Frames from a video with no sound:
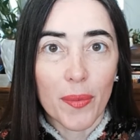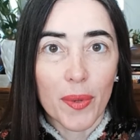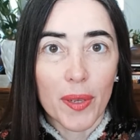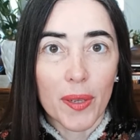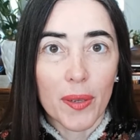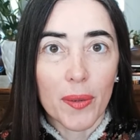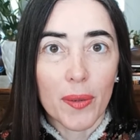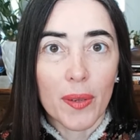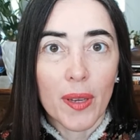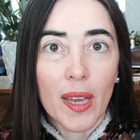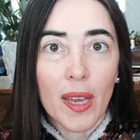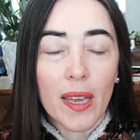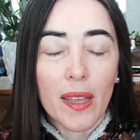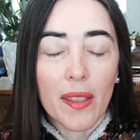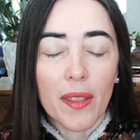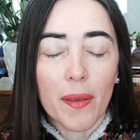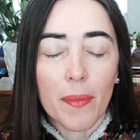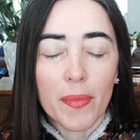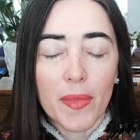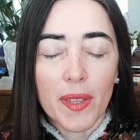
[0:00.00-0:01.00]
We,
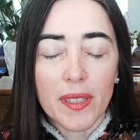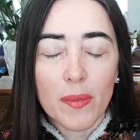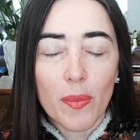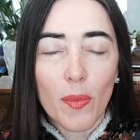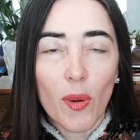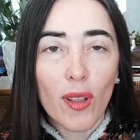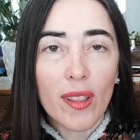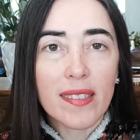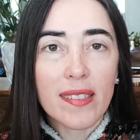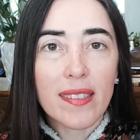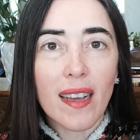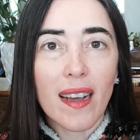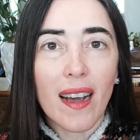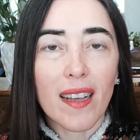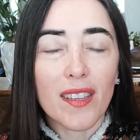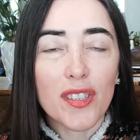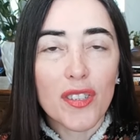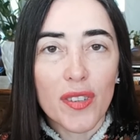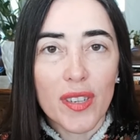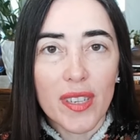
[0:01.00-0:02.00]
the, the smallest
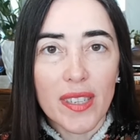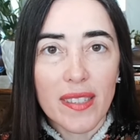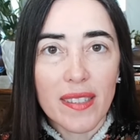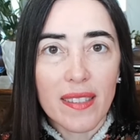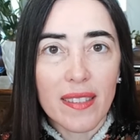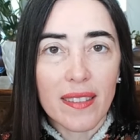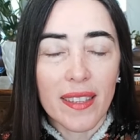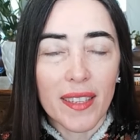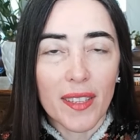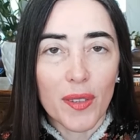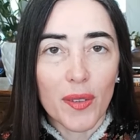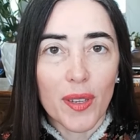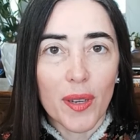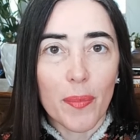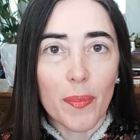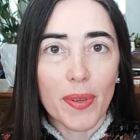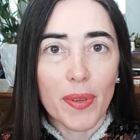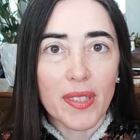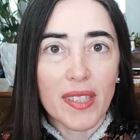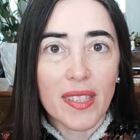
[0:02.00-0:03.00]
contrast that you can
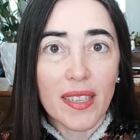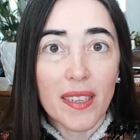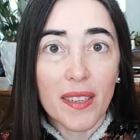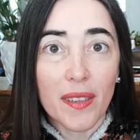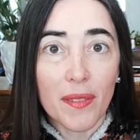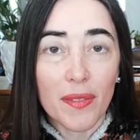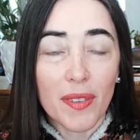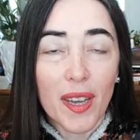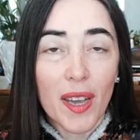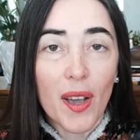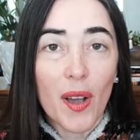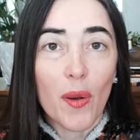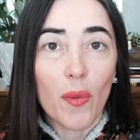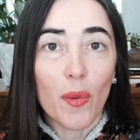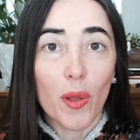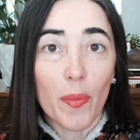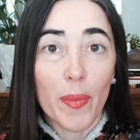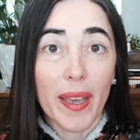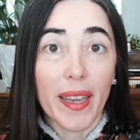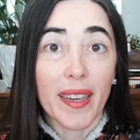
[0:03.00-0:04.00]
perceive
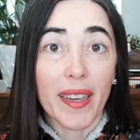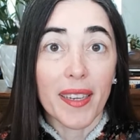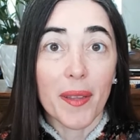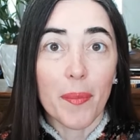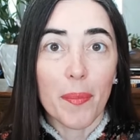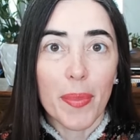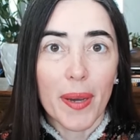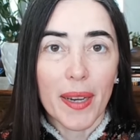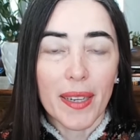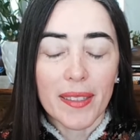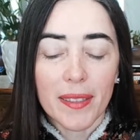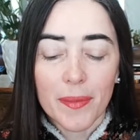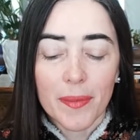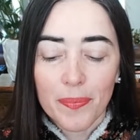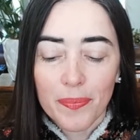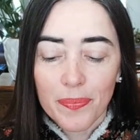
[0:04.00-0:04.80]
will make an impact.